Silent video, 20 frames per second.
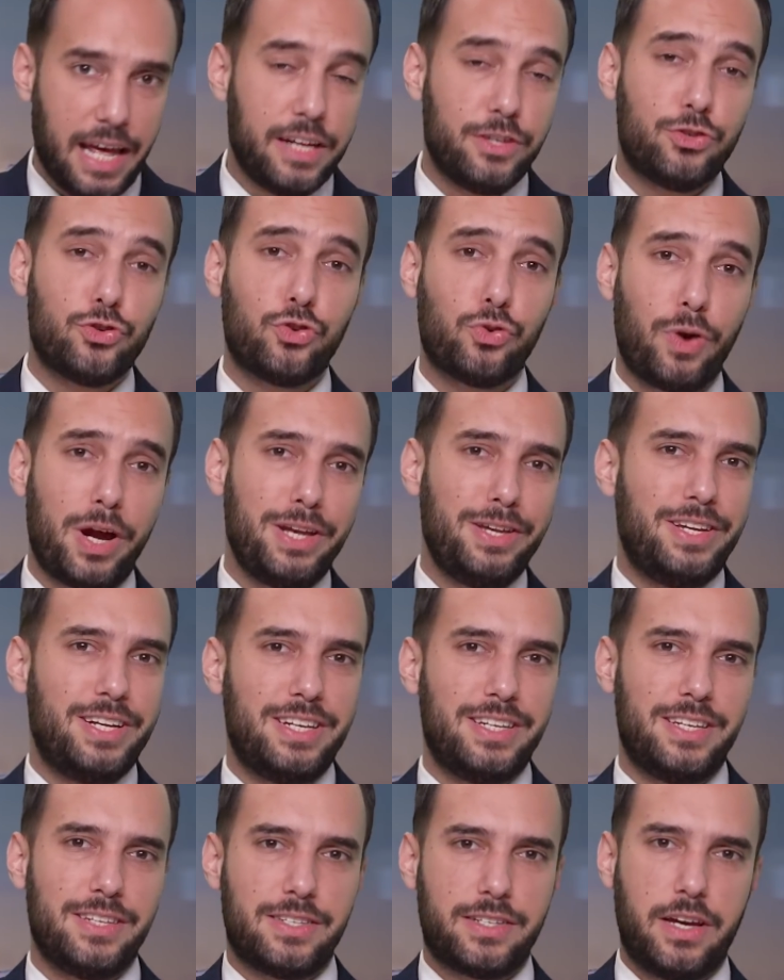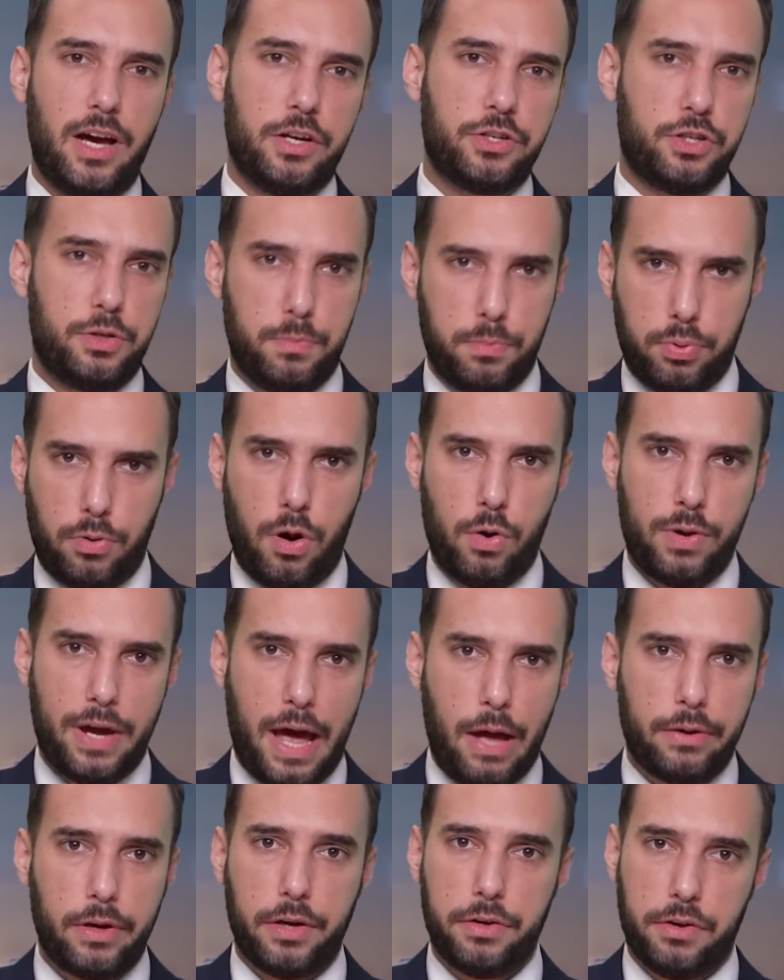a trending discussion broke
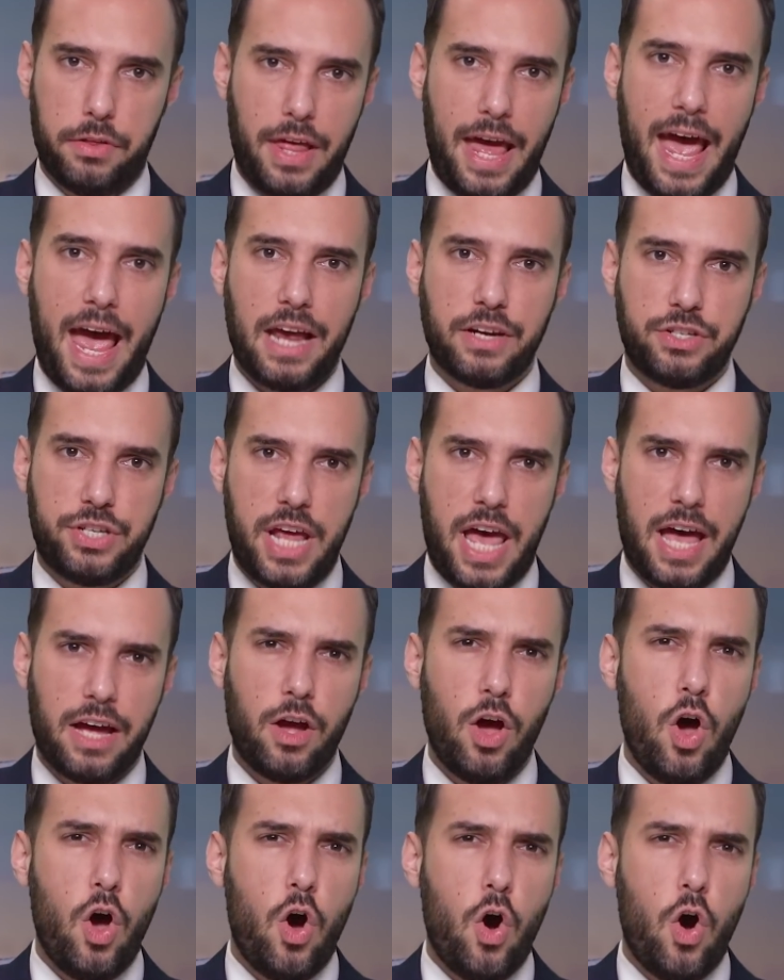out under the hashtag,